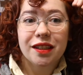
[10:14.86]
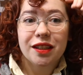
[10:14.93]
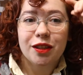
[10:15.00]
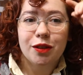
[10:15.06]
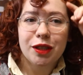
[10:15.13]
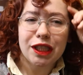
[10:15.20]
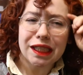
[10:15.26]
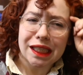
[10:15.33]

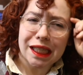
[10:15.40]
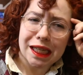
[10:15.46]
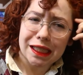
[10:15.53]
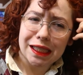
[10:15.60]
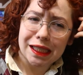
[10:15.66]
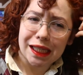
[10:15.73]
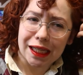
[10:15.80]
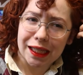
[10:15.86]
So we're just
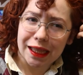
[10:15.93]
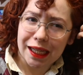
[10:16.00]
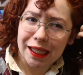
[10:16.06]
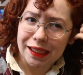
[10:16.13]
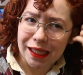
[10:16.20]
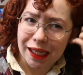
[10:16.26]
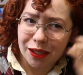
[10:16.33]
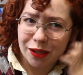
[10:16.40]
gonna tuck
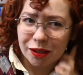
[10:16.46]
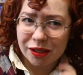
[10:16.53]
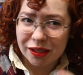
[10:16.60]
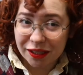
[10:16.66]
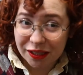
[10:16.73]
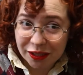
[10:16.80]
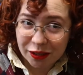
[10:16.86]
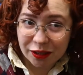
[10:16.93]
that down.
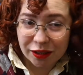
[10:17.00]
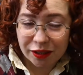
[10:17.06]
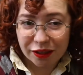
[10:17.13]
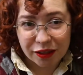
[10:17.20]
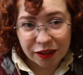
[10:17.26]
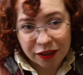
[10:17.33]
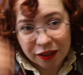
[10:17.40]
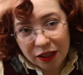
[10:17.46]

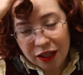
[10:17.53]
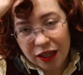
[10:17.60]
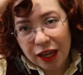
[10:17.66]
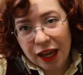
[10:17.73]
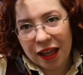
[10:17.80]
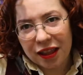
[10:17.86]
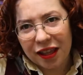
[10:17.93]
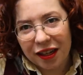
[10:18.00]

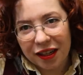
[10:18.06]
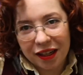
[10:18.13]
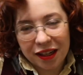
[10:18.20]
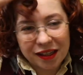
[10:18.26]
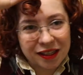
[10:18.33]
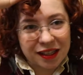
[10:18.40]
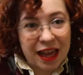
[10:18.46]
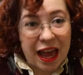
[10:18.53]
And then
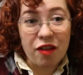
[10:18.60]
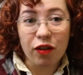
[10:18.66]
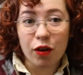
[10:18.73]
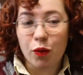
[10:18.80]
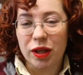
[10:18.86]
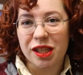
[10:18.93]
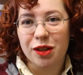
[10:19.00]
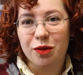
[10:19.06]
every
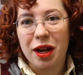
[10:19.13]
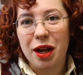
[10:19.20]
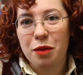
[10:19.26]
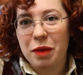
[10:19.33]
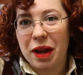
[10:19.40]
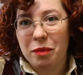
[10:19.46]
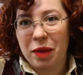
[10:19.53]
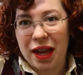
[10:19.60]
once in a while,
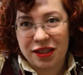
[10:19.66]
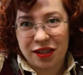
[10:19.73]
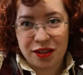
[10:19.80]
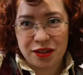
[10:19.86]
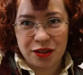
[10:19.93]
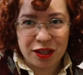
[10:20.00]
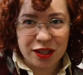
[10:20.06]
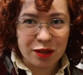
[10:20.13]
my bangs will
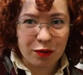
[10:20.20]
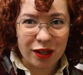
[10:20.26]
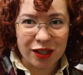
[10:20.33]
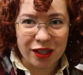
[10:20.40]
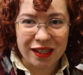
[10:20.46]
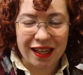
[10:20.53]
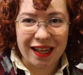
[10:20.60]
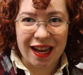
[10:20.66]
do this where it
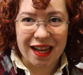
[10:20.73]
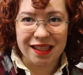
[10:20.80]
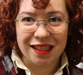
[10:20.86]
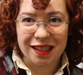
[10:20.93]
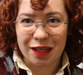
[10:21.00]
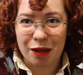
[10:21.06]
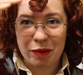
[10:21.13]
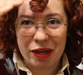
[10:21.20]
just like has
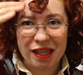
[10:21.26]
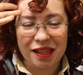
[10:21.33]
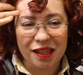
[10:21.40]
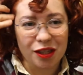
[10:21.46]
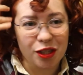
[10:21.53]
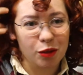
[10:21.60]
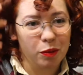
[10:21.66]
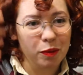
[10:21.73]
this
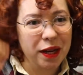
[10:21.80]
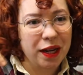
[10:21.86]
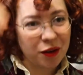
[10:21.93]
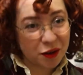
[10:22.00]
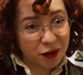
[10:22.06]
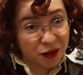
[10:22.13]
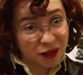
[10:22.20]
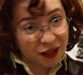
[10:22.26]
amazing Superman
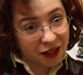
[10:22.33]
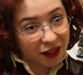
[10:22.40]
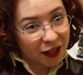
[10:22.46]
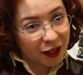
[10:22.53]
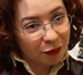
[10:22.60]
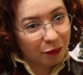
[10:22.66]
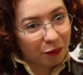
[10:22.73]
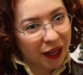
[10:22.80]
curl.
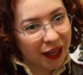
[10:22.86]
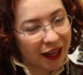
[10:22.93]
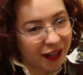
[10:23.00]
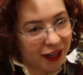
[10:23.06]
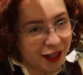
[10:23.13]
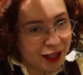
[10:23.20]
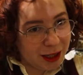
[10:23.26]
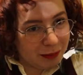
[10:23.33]
But
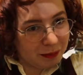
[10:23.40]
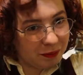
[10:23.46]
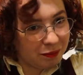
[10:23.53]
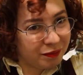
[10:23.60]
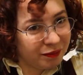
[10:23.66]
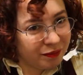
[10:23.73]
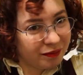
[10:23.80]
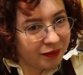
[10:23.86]

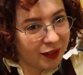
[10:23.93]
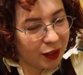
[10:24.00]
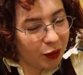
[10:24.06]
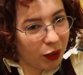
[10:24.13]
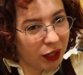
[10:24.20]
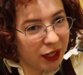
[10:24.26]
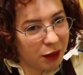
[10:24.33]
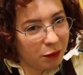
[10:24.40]

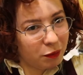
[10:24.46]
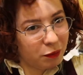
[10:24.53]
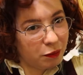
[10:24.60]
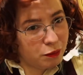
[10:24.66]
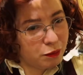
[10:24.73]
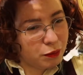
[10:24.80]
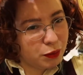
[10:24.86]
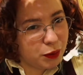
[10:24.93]
we're gonna
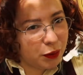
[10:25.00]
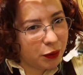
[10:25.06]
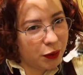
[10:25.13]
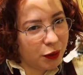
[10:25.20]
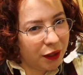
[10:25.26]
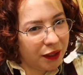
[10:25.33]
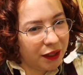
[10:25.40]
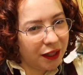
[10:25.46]

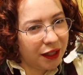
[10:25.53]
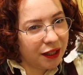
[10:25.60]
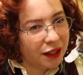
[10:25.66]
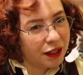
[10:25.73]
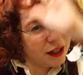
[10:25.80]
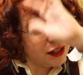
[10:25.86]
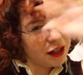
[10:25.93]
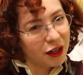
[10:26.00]
pull
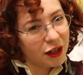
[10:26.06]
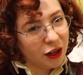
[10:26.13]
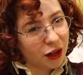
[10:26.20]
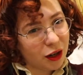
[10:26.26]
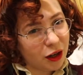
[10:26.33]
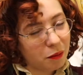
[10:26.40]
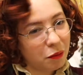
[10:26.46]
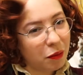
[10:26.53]

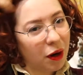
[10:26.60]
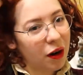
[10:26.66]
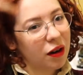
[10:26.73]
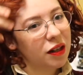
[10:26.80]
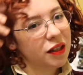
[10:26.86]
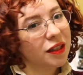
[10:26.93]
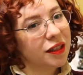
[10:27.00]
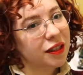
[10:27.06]
her
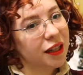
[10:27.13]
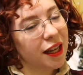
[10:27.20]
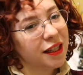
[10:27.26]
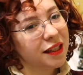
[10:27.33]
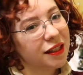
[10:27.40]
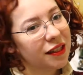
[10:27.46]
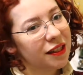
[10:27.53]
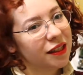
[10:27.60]
apart
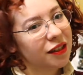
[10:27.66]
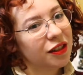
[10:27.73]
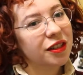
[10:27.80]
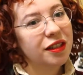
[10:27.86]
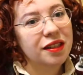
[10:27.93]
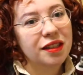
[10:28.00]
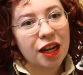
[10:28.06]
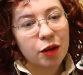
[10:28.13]
and stick her to
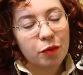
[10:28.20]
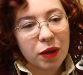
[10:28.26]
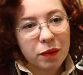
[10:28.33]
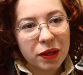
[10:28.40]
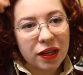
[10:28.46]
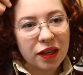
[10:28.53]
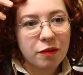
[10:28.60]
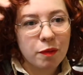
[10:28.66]
the side maybe.